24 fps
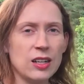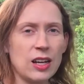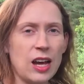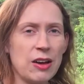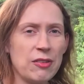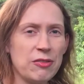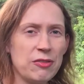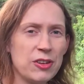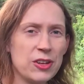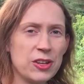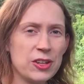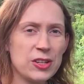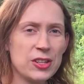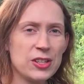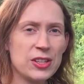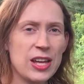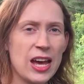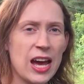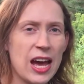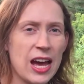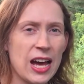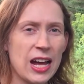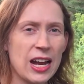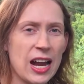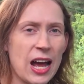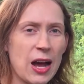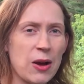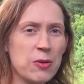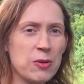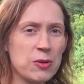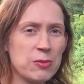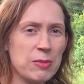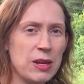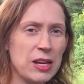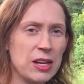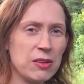I figured that I
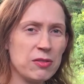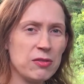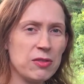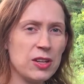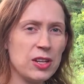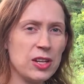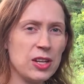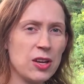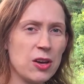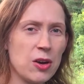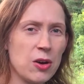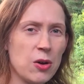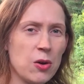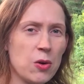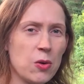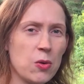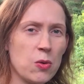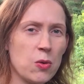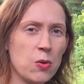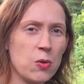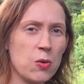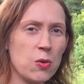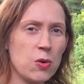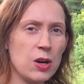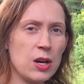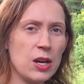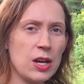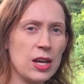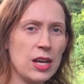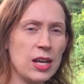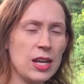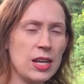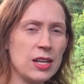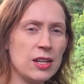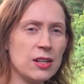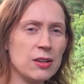would make a video
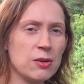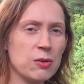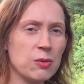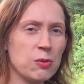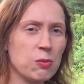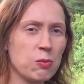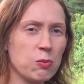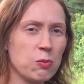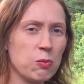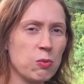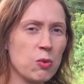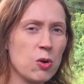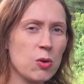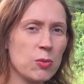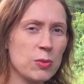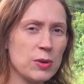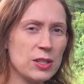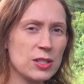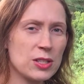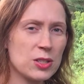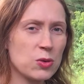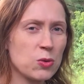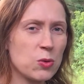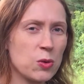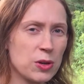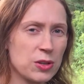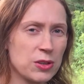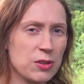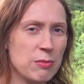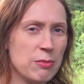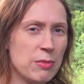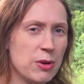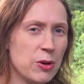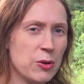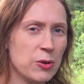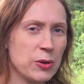on what we stored the
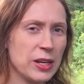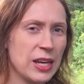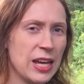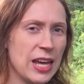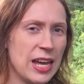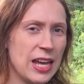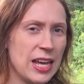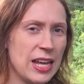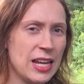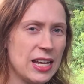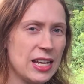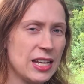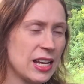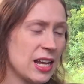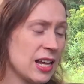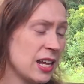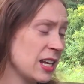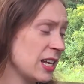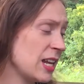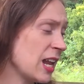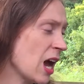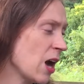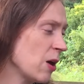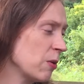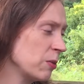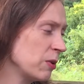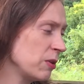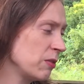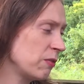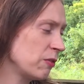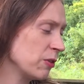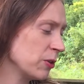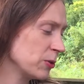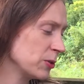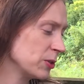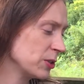milk in and how we
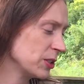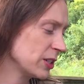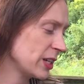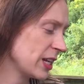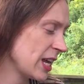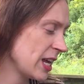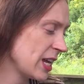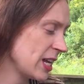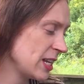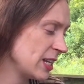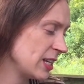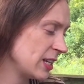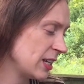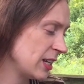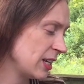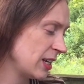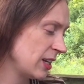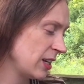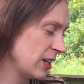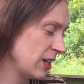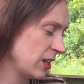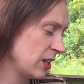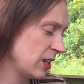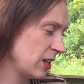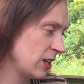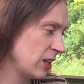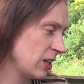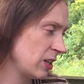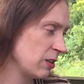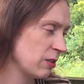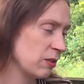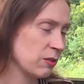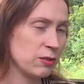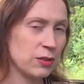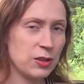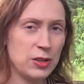filtered it
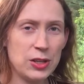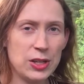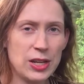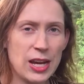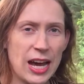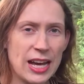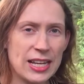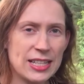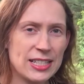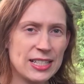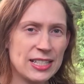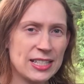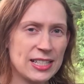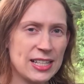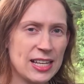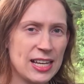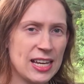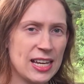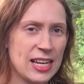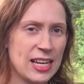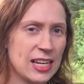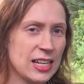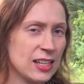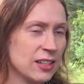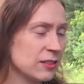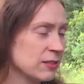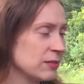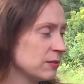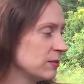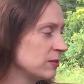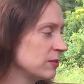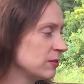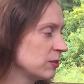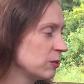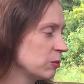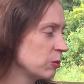for you guys to see.
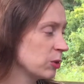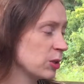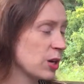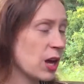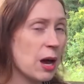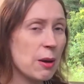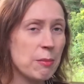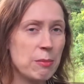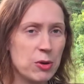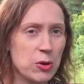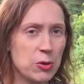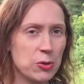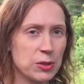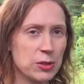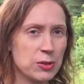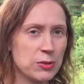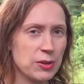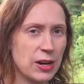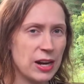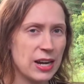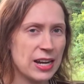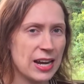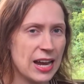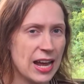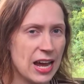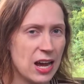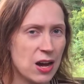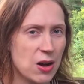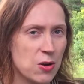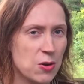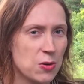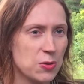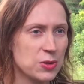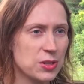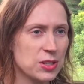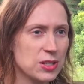We're not milking right
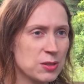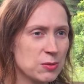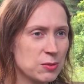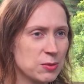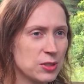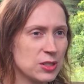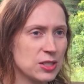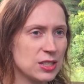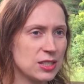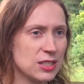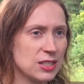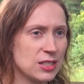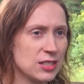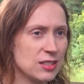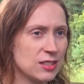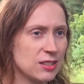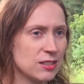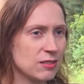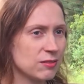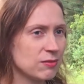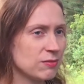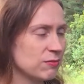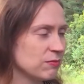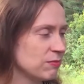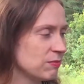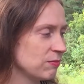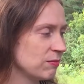now. This was